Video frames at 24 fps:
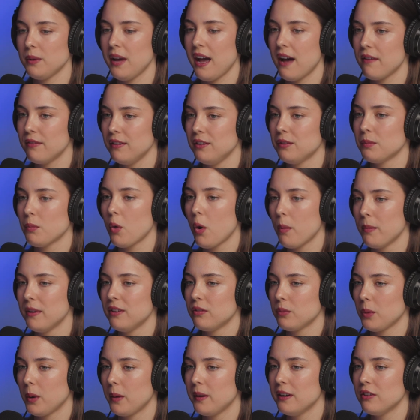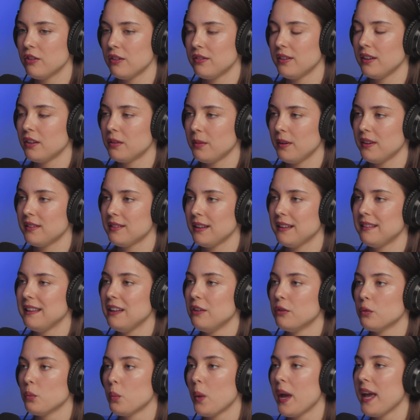we have these moments where we just experience like
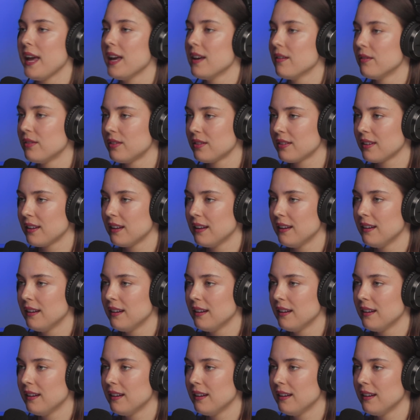these waves,